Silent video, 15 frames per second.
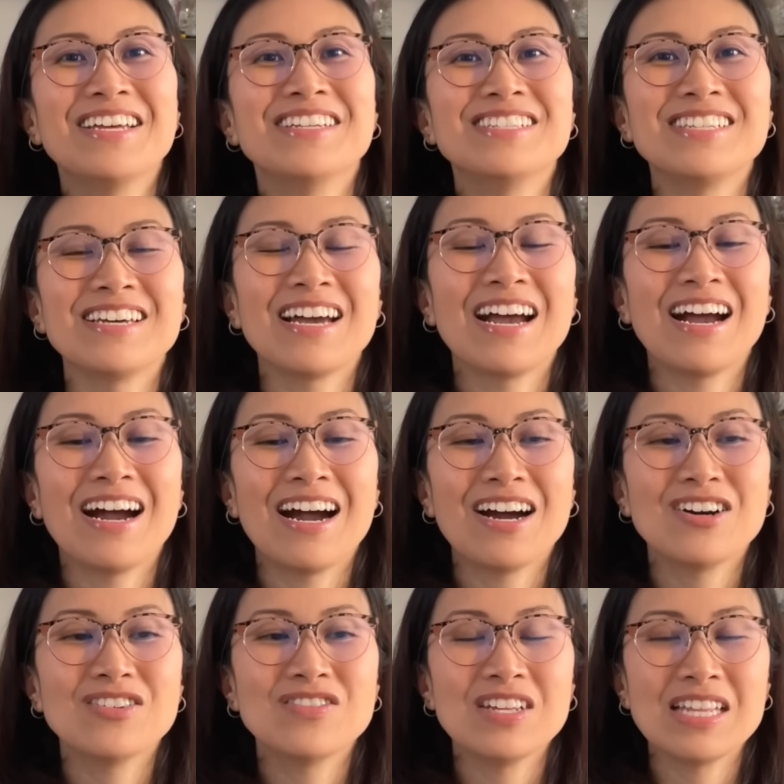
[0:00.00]
to
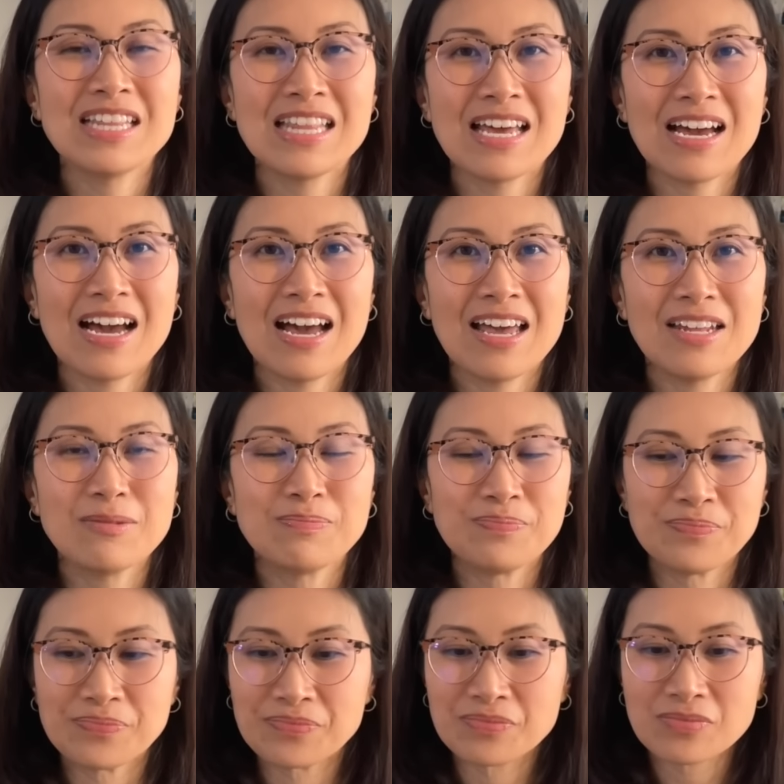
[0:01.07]
have that,
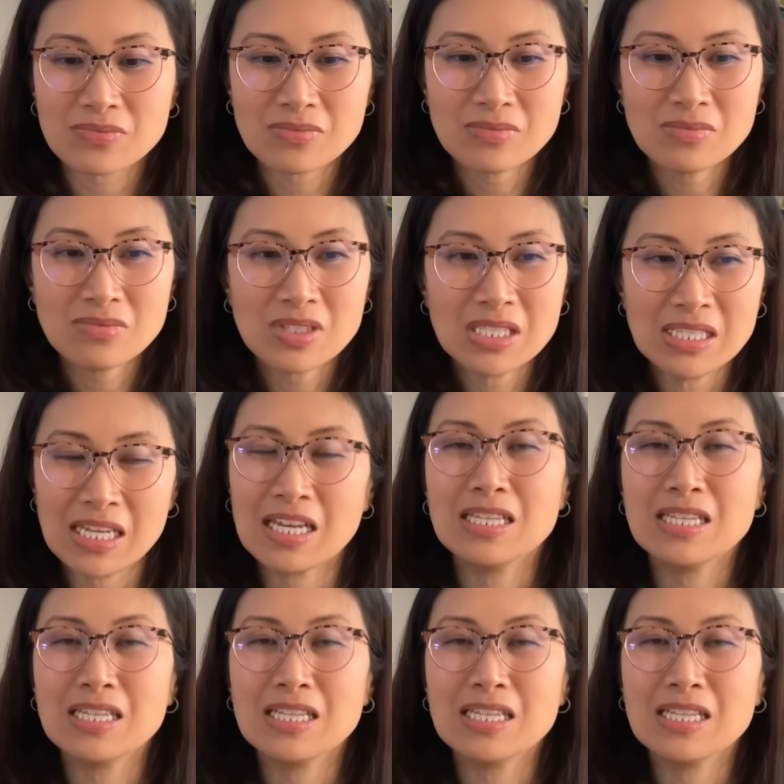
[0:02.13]
like,